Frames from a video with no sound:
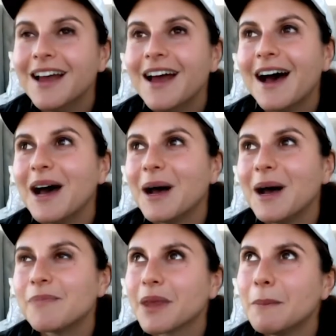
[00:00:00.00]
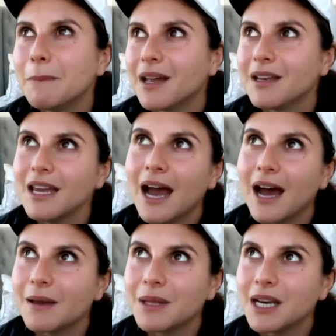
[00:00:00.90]
But yeah, I
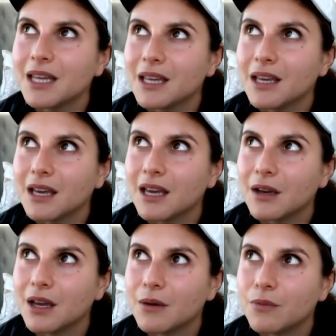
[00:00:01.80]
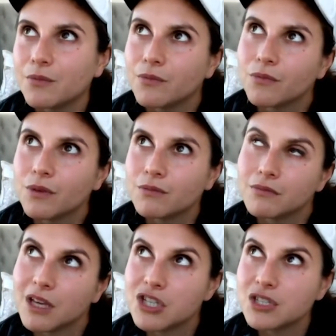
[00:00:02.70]
mean, I think it
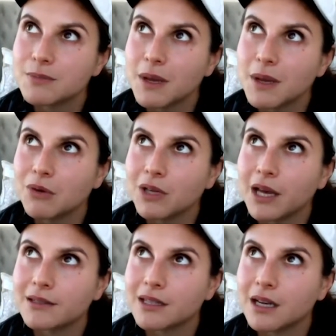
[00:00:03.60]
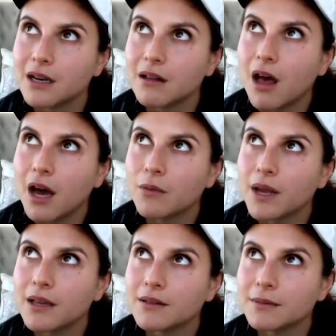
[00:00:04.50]
just made me realize that in a lot of
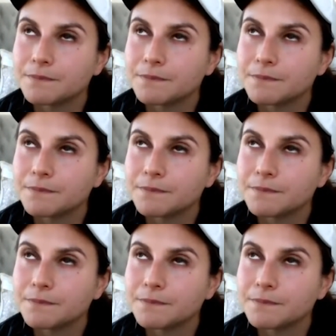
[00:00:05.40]
ways,